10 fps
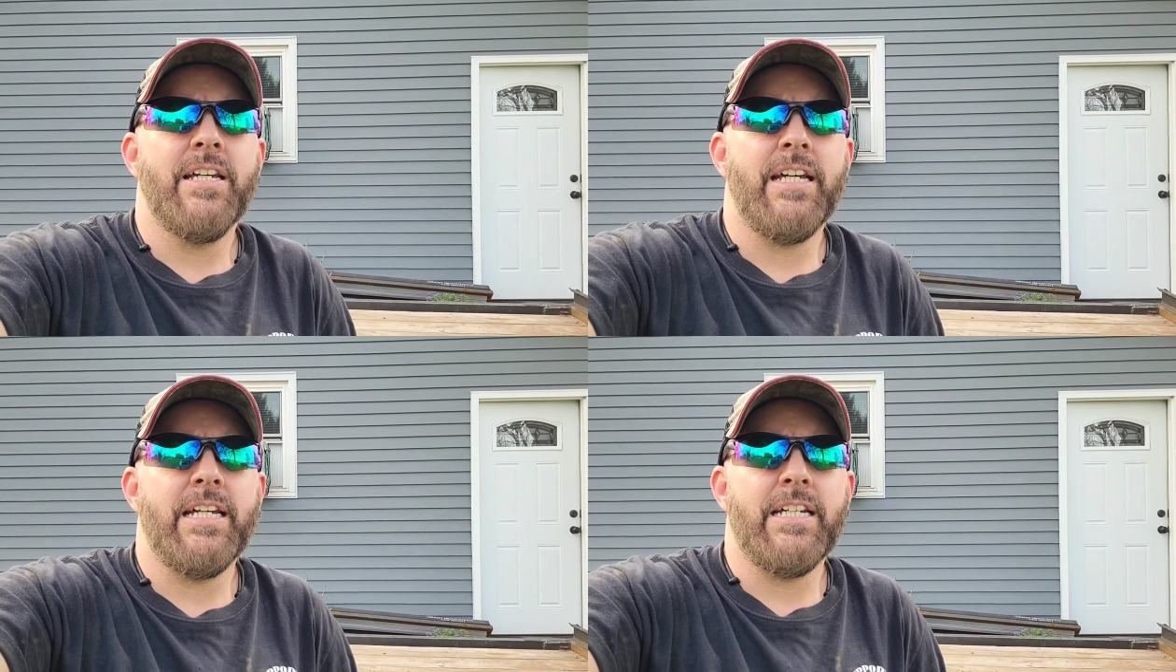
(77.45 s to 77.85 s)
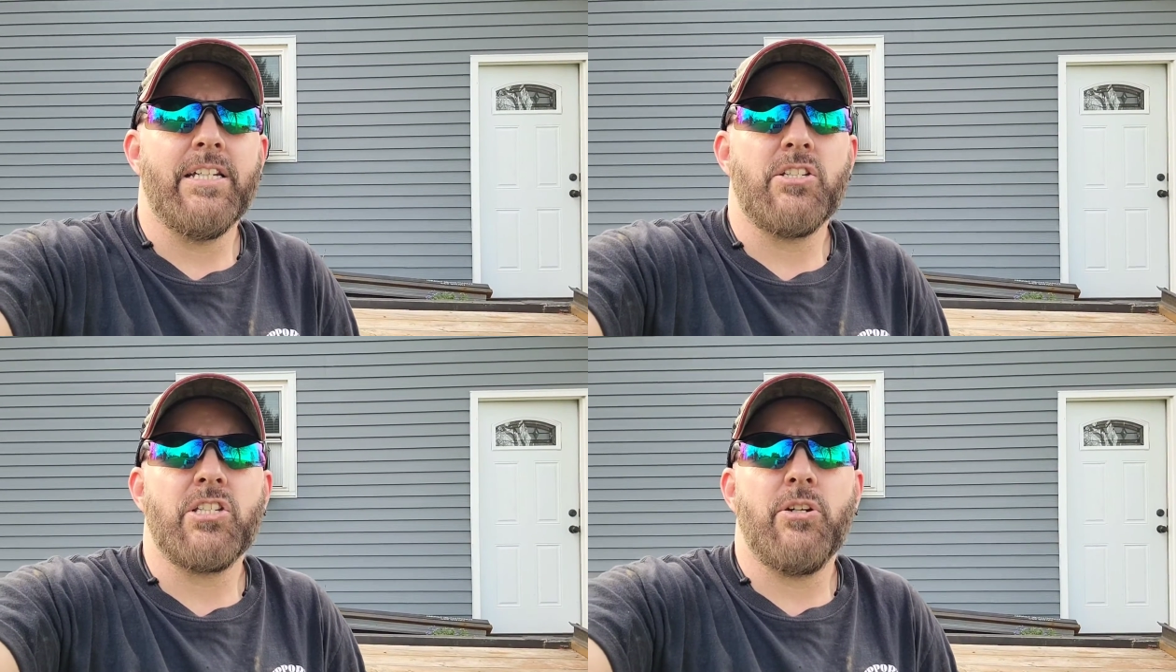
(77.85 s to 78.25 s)

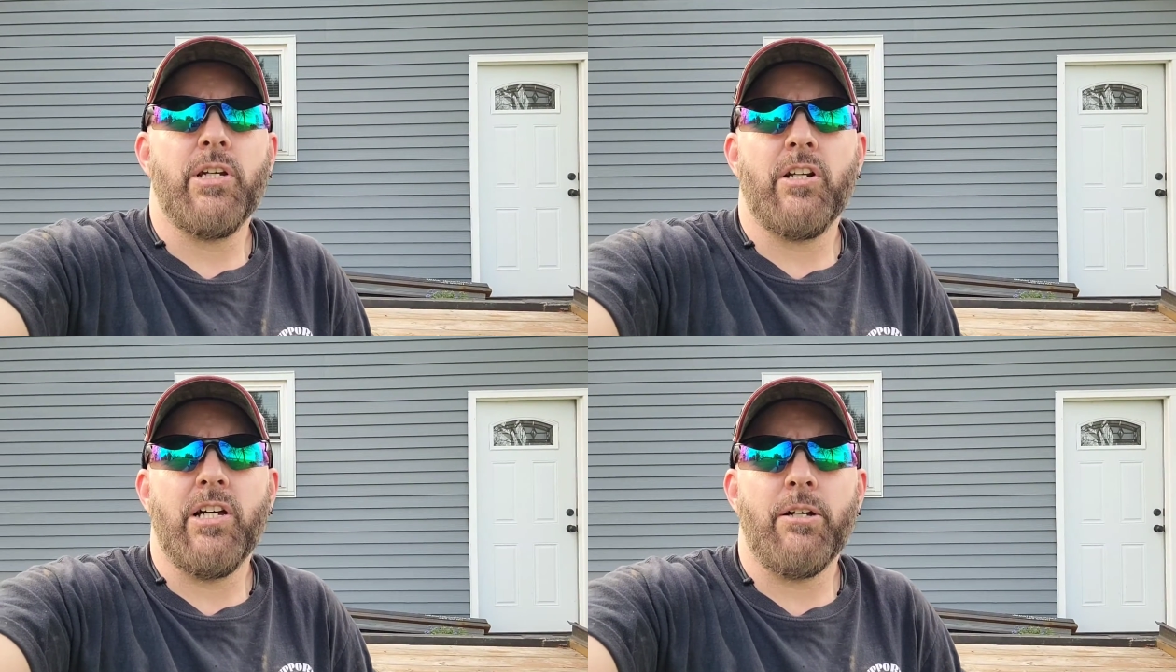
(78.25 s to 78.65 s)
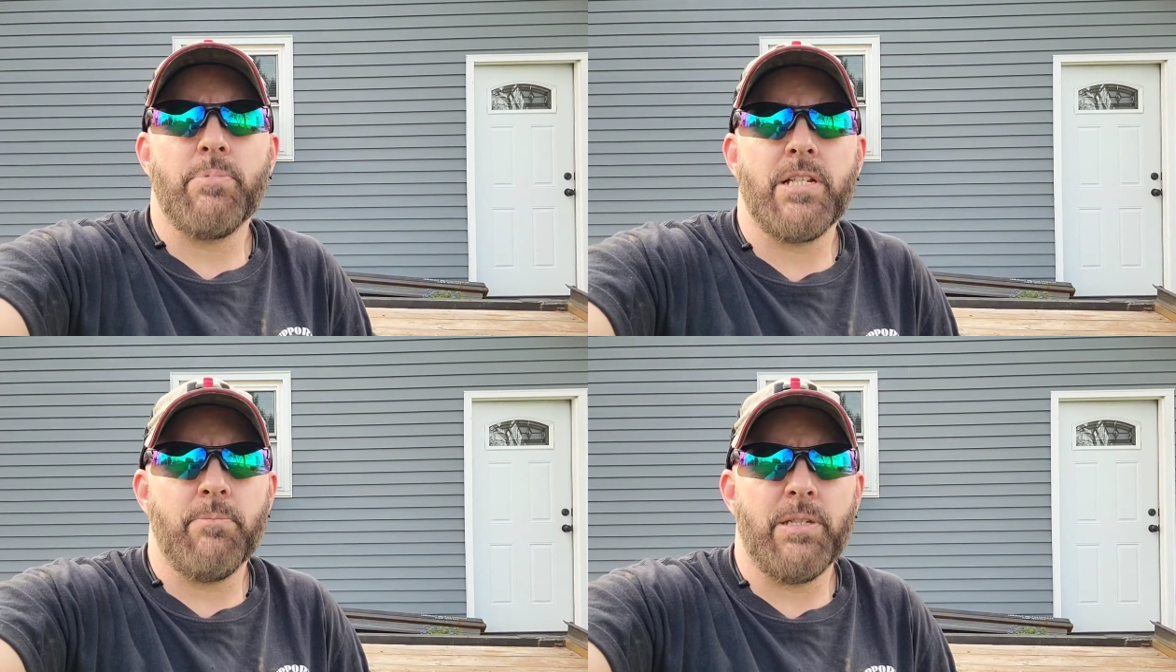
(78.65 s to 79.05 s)
And so it'll help
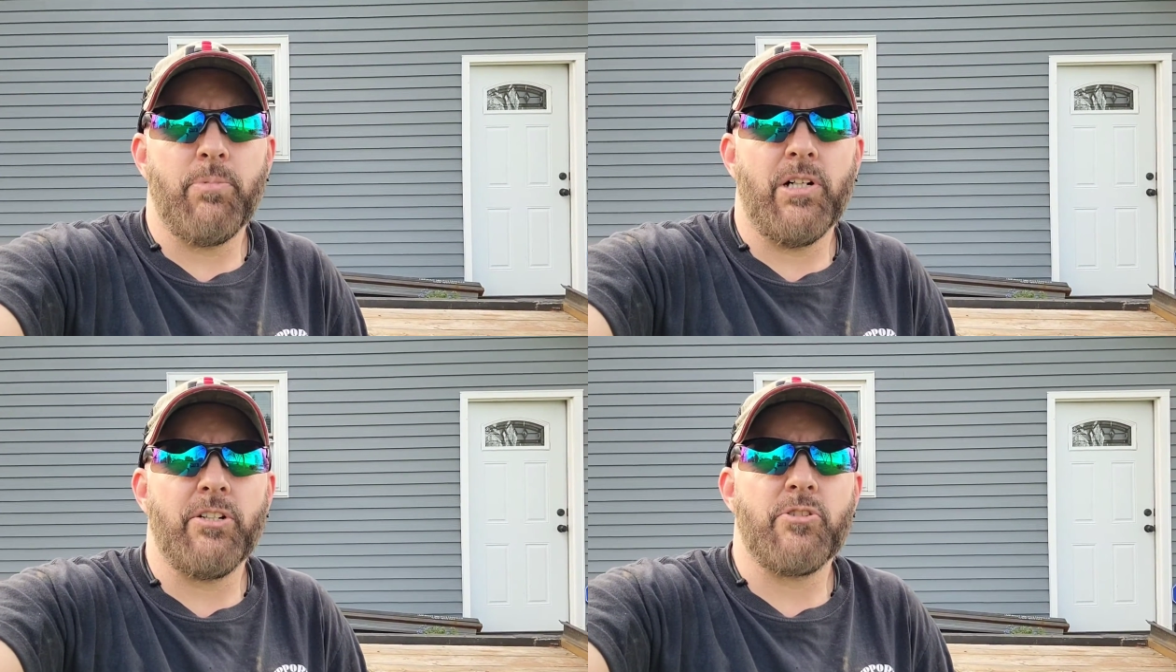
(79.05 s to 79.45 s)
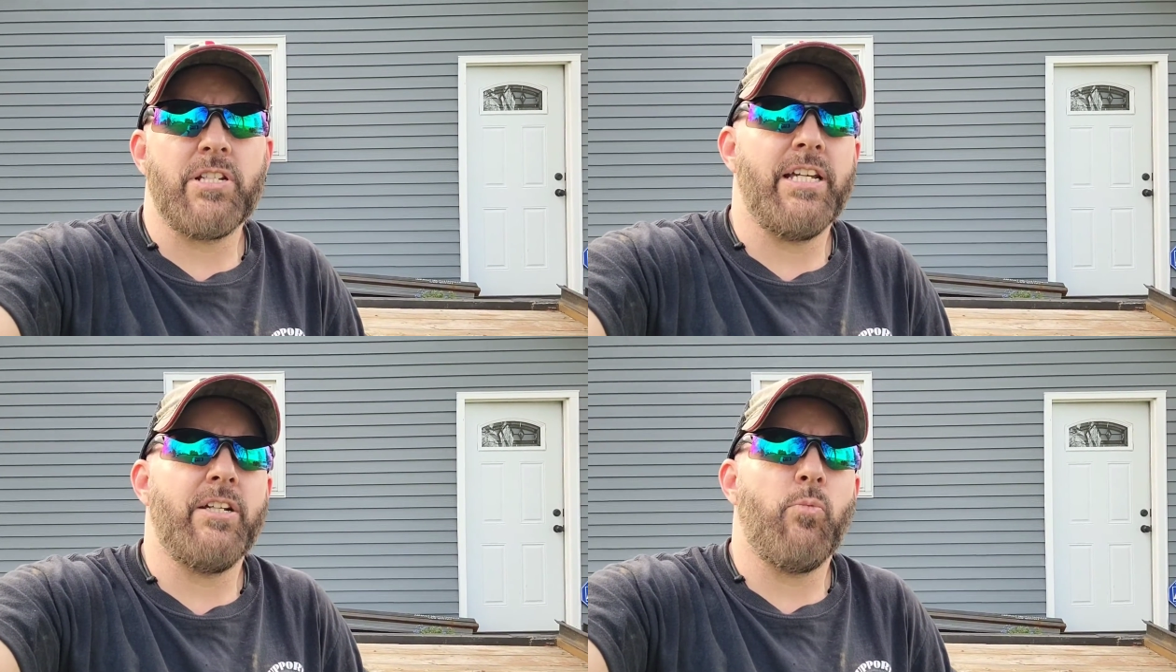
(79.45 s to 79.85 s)
some people
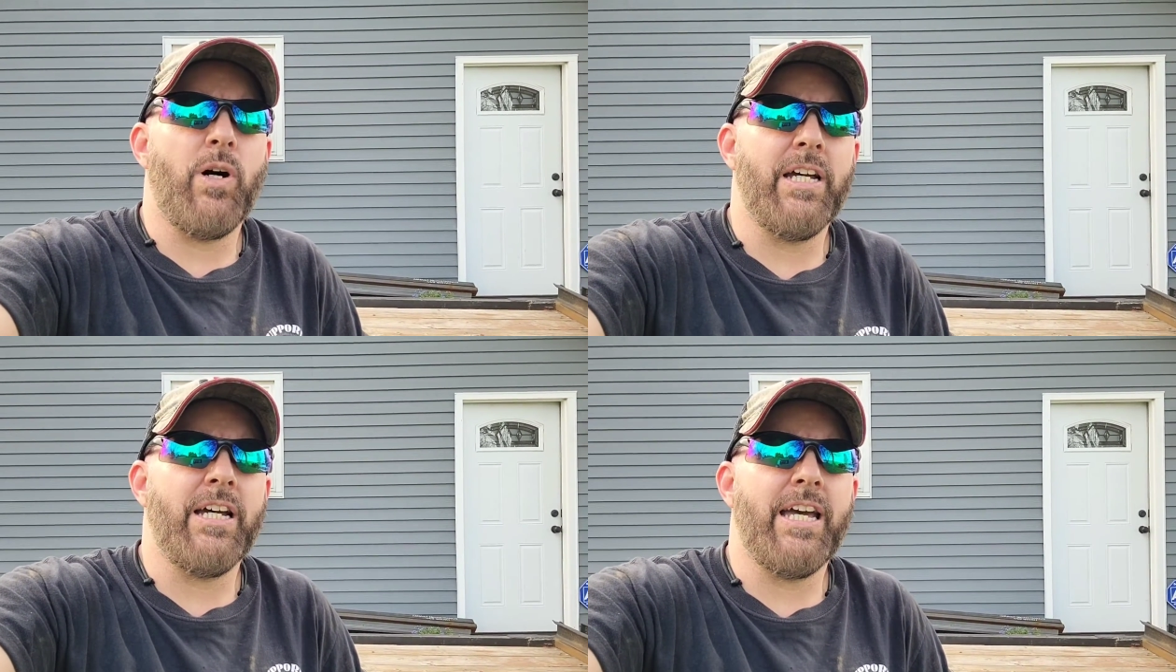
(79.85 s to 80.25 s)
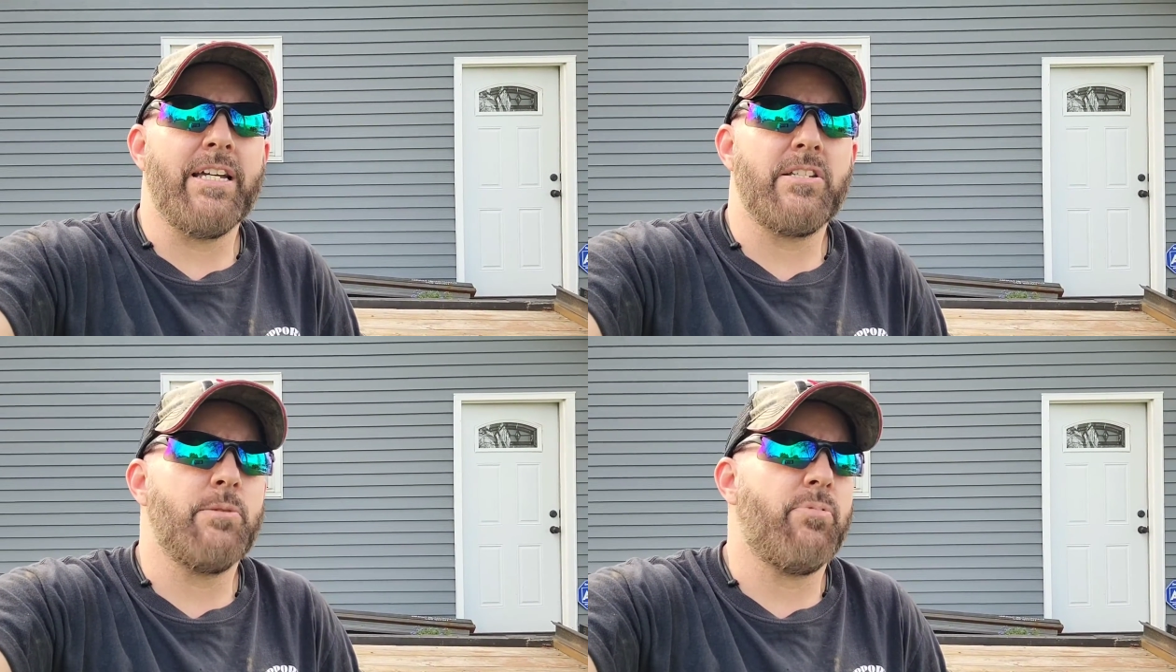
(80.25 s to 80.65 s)
understand why I
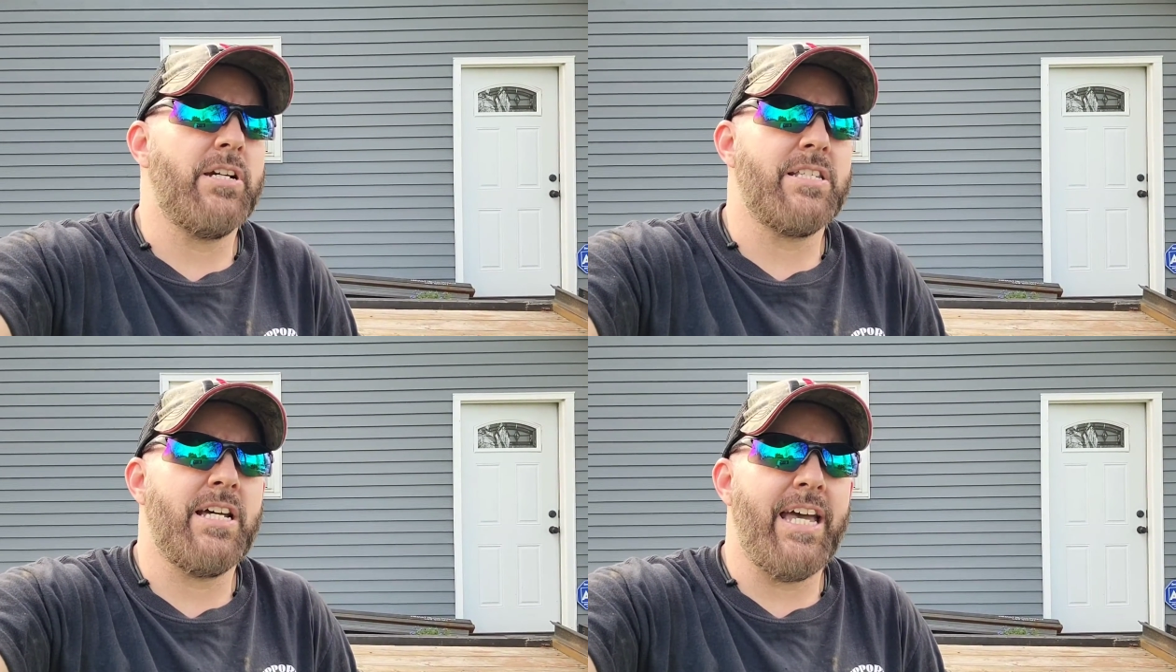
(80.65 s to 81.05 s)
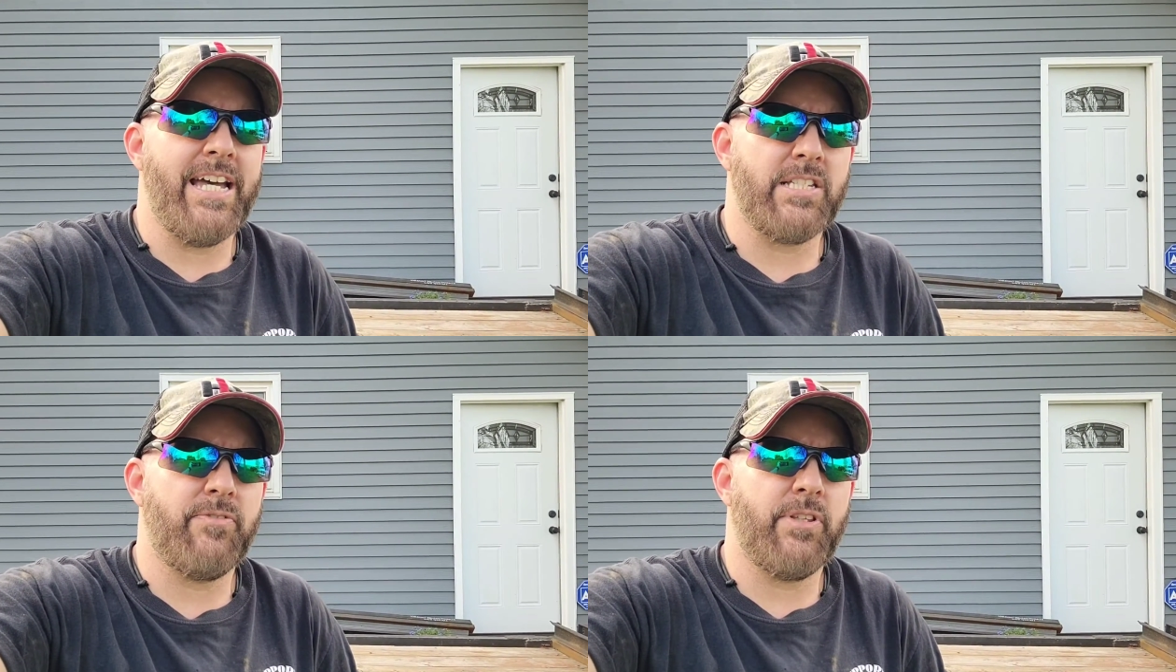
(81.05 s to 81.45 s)
asked the price I
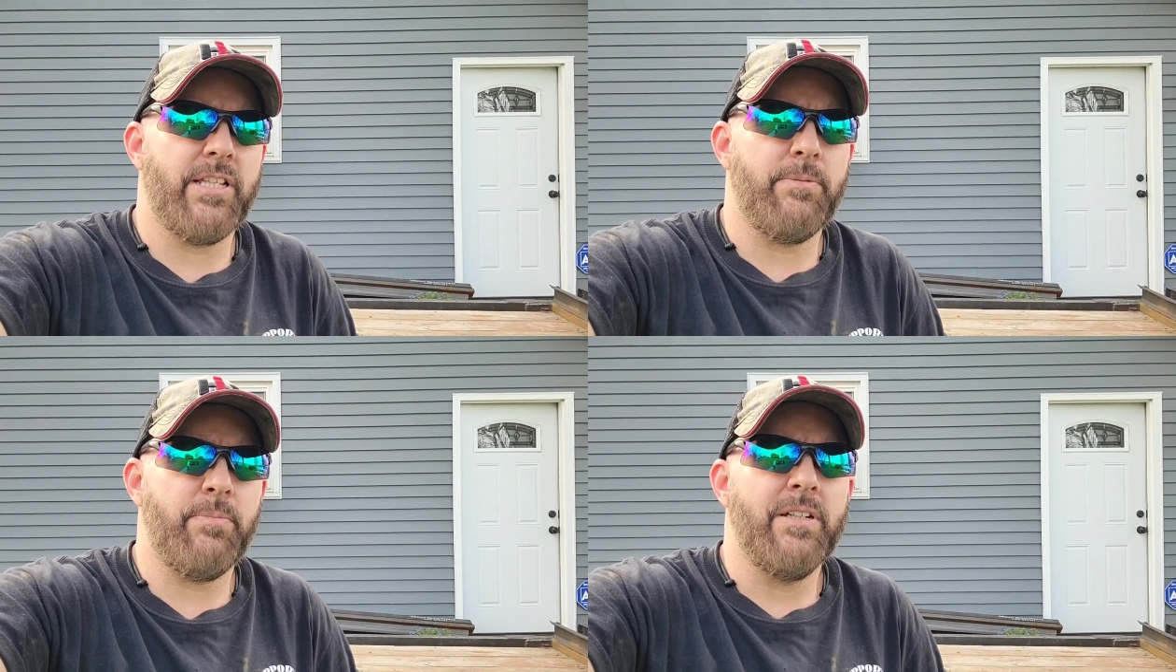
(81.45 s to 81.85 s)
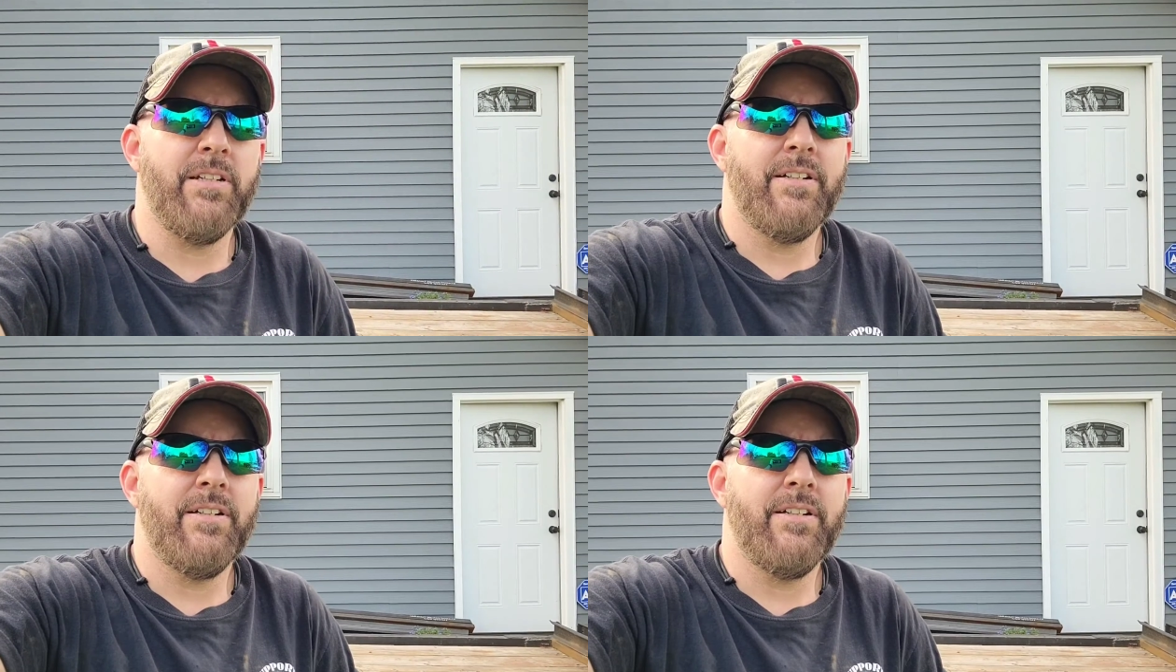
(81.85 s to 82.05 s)
asked for them.